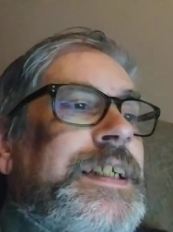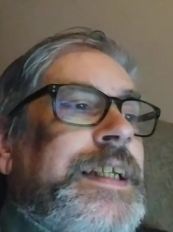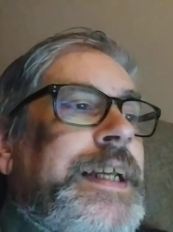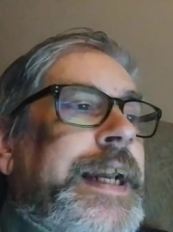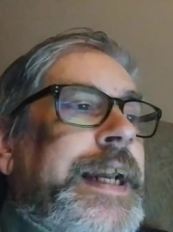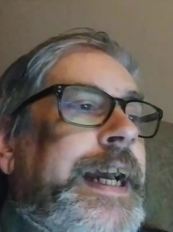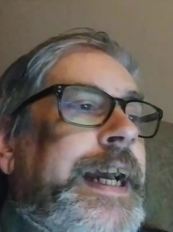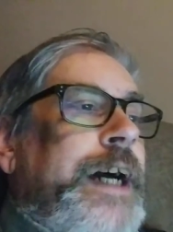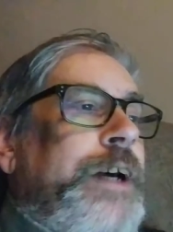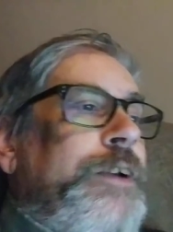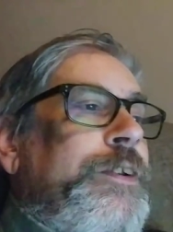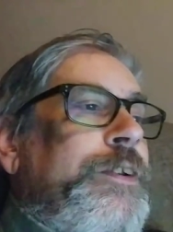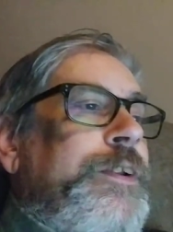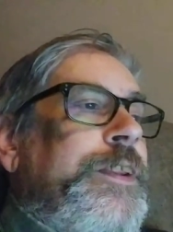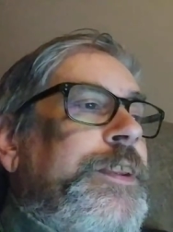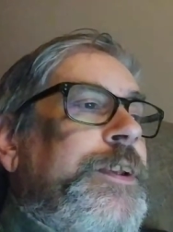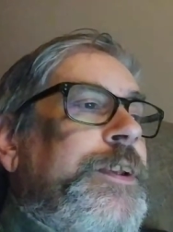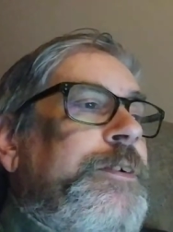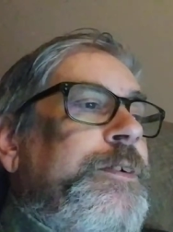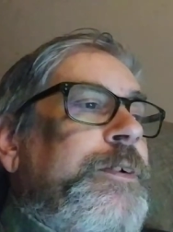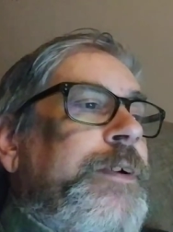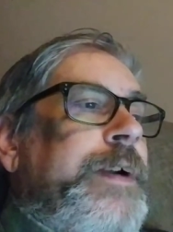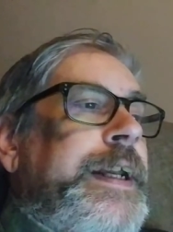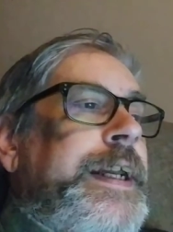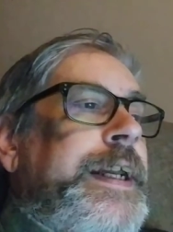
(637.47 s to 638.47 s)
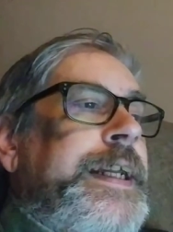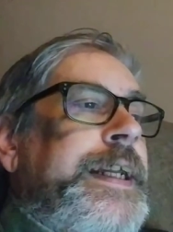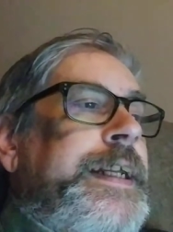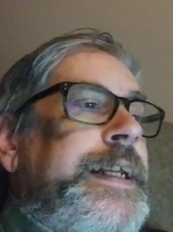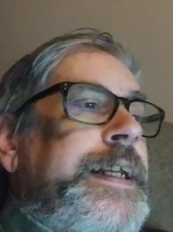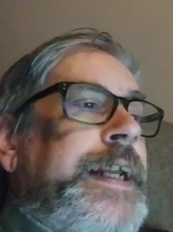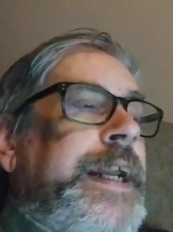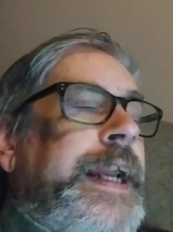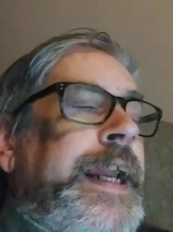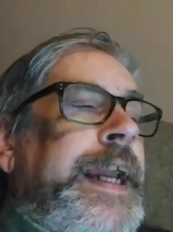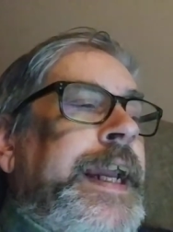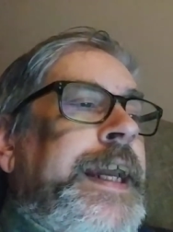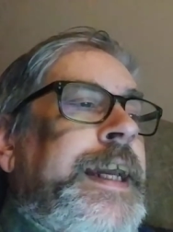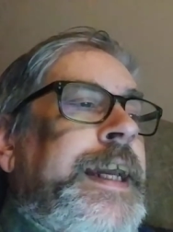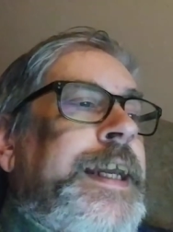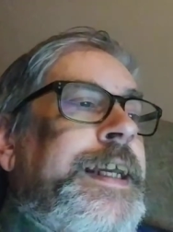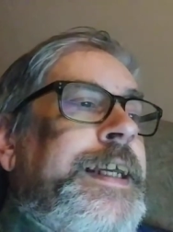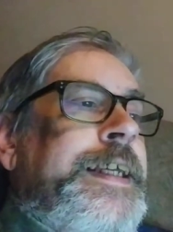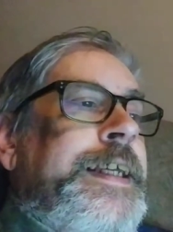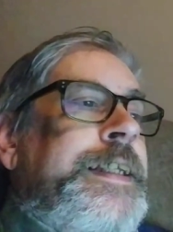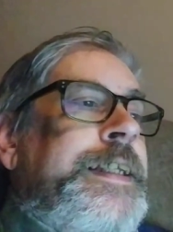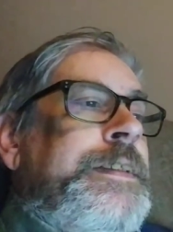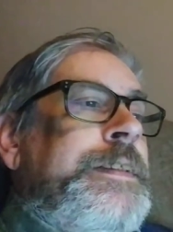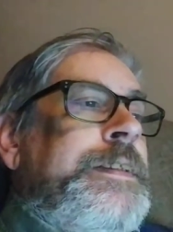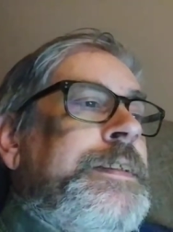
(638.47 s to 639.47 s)
Out of the Gray,
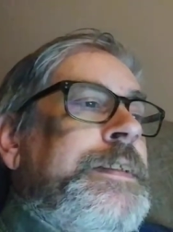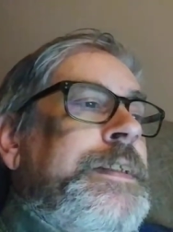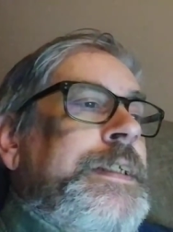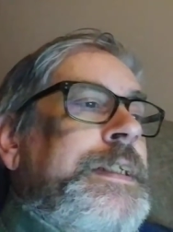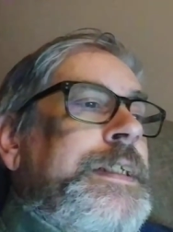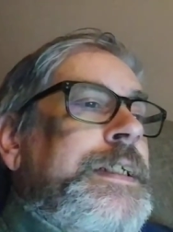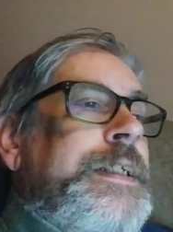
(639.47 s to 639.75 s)
and